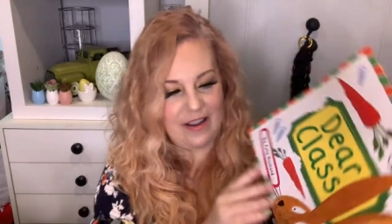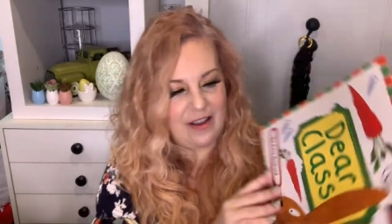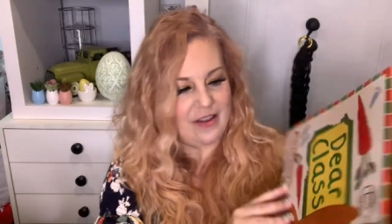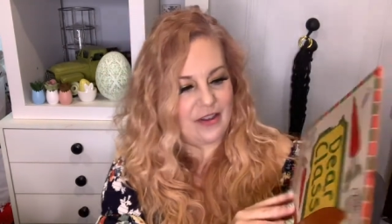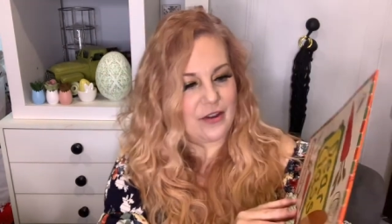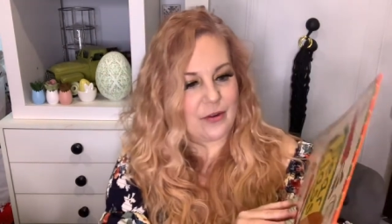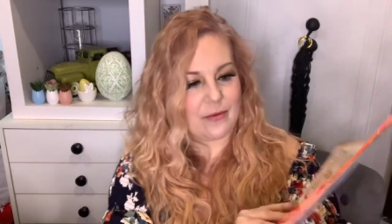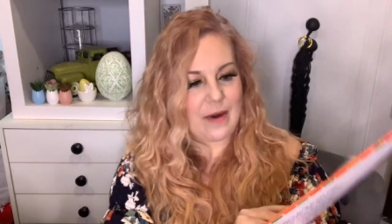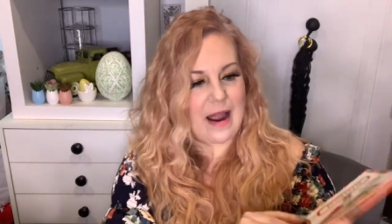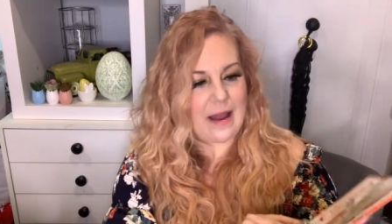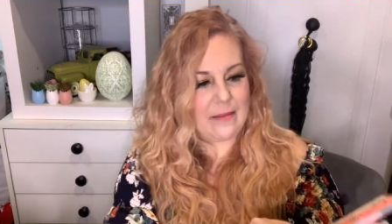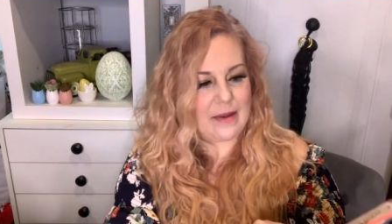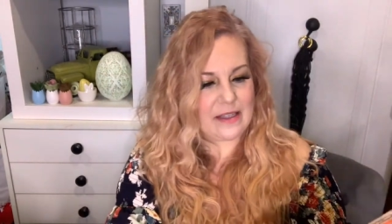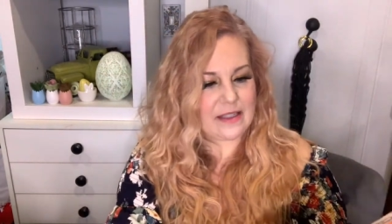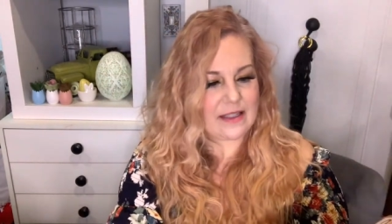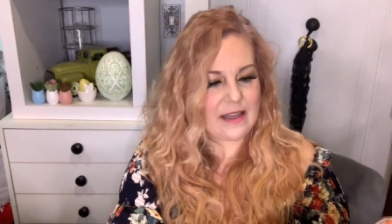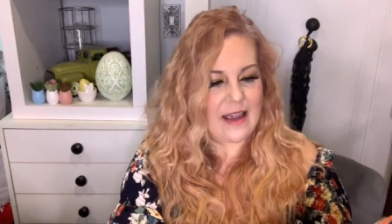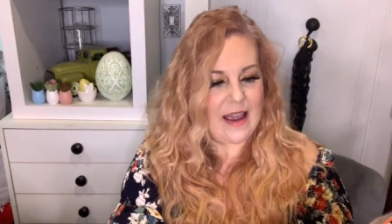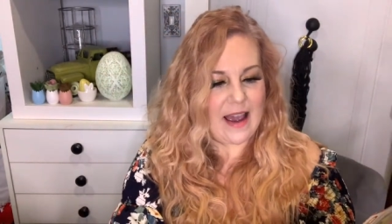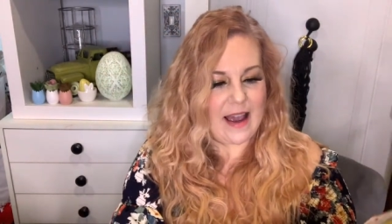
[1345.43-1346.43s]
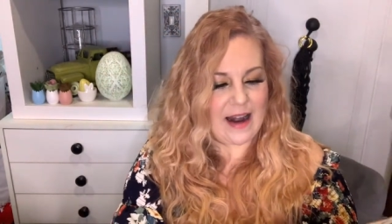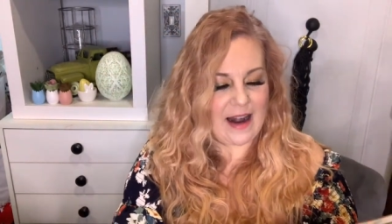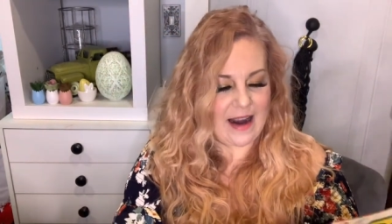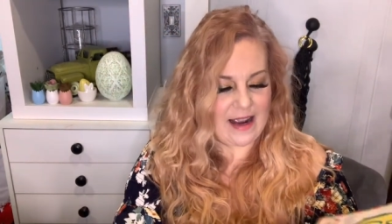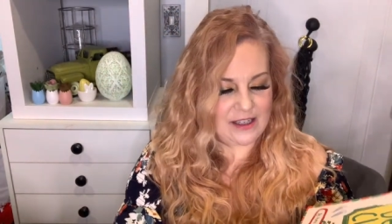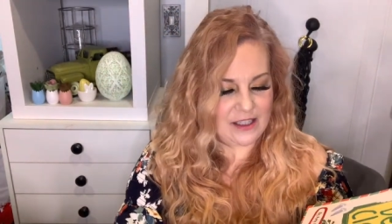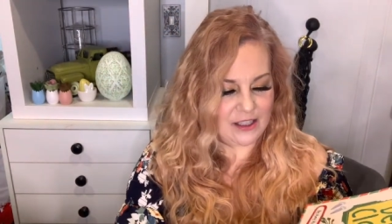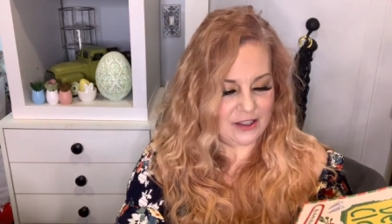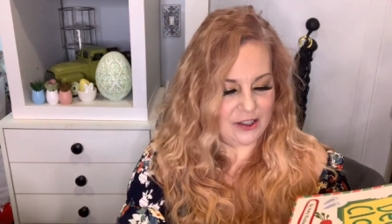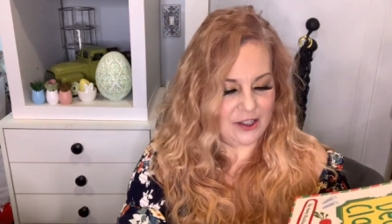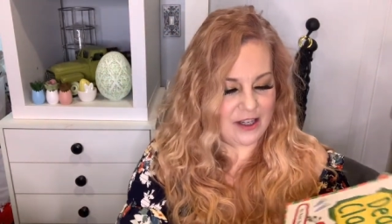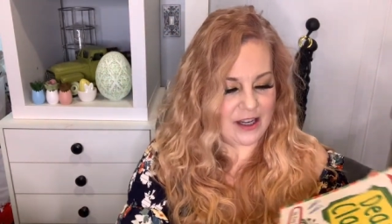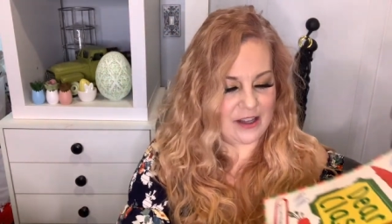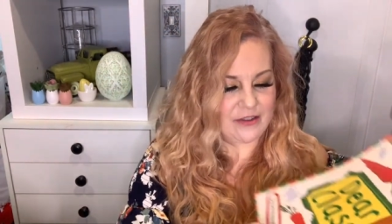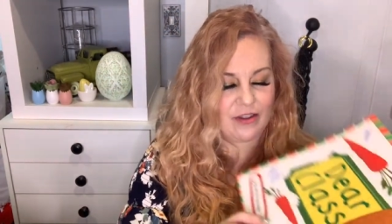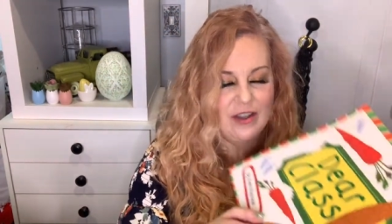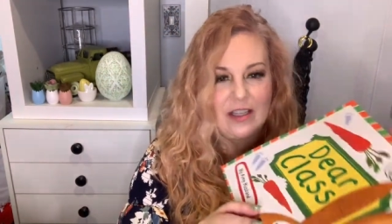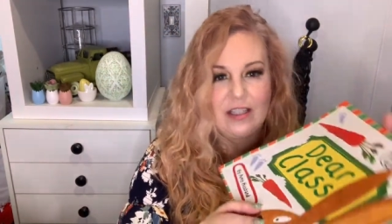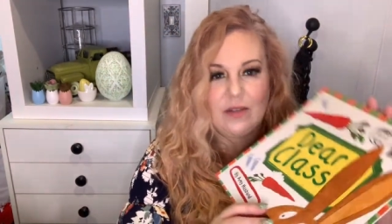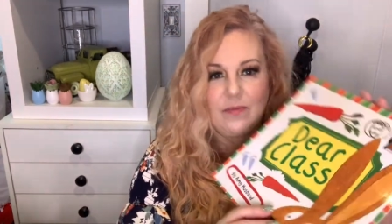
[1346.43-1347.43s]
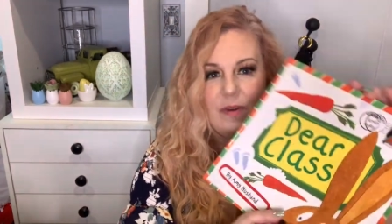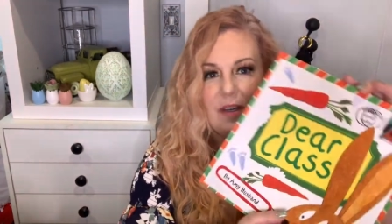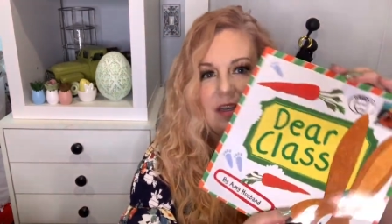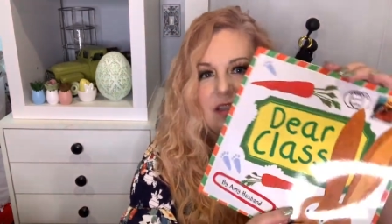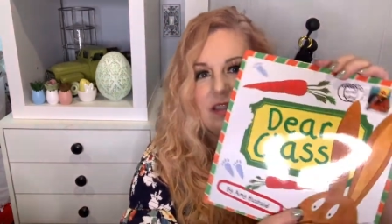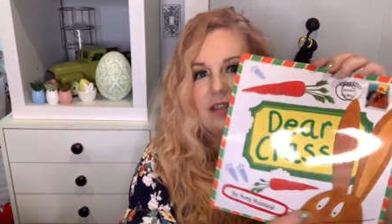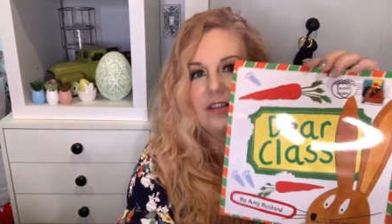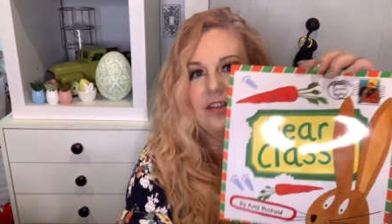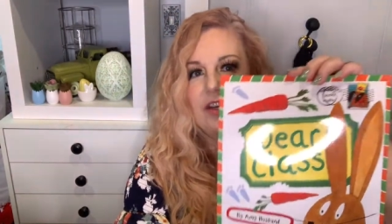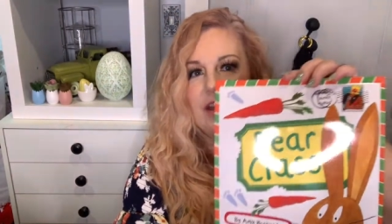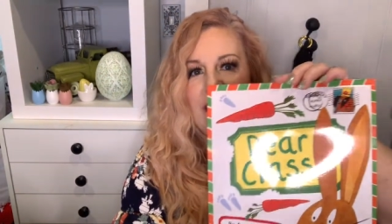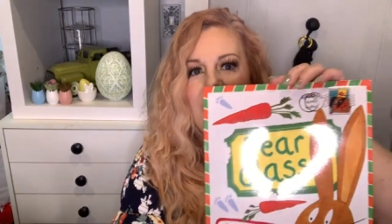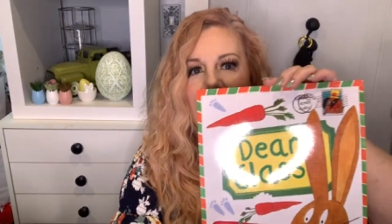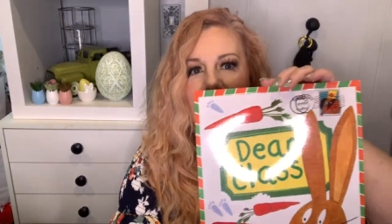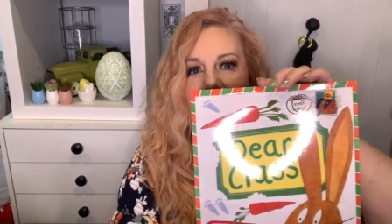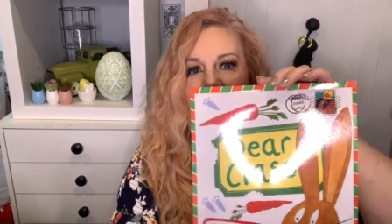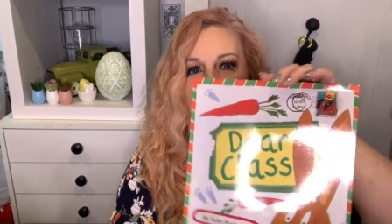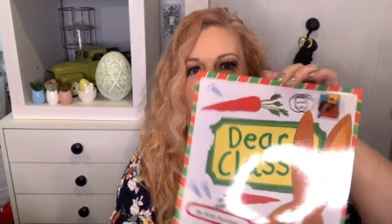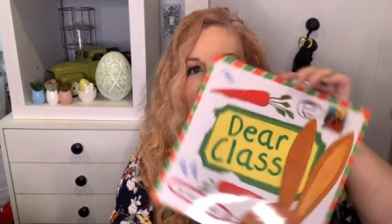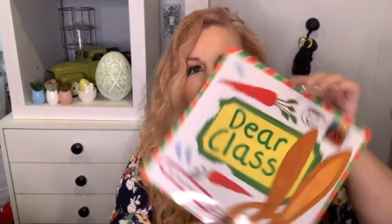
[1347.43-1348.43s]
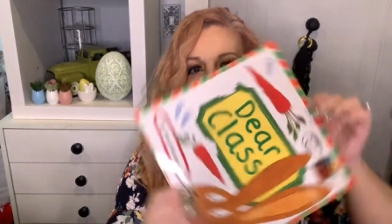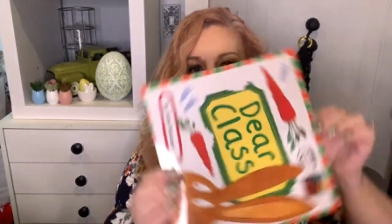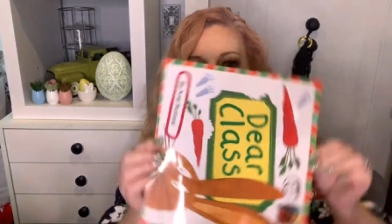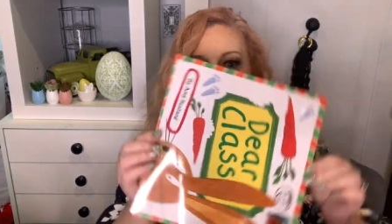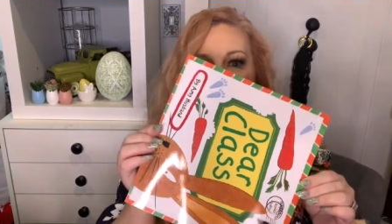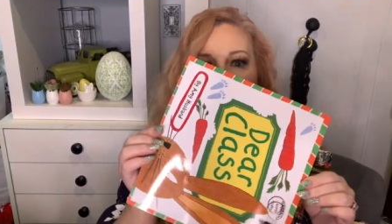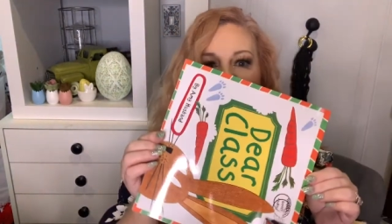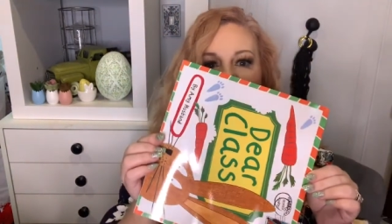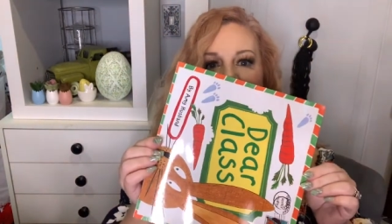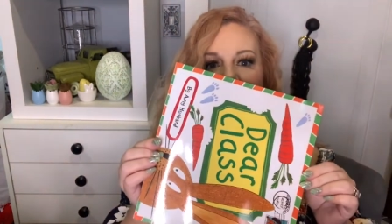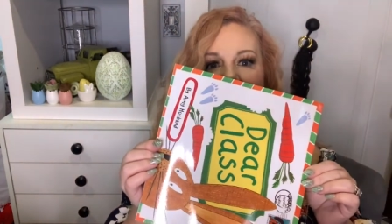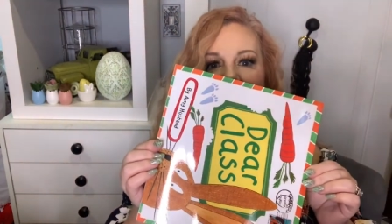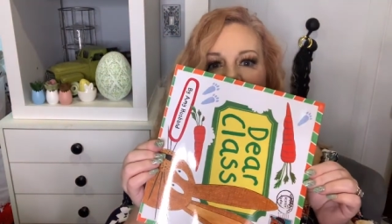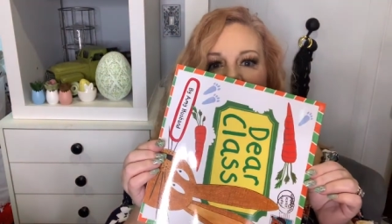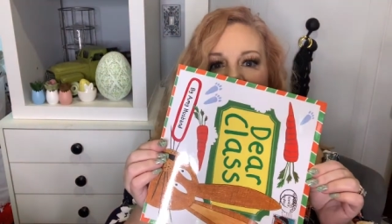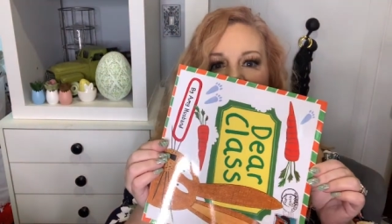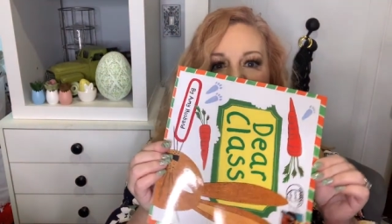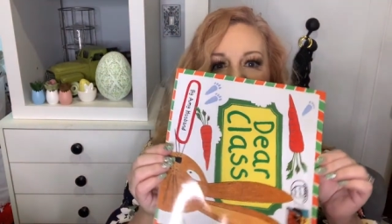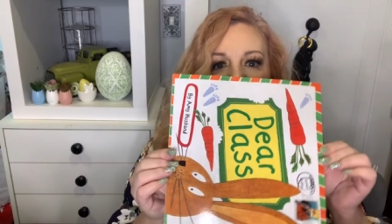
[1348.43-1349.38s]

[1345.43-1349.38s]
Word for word: The rabbits. And I had to look at this because look how this book is,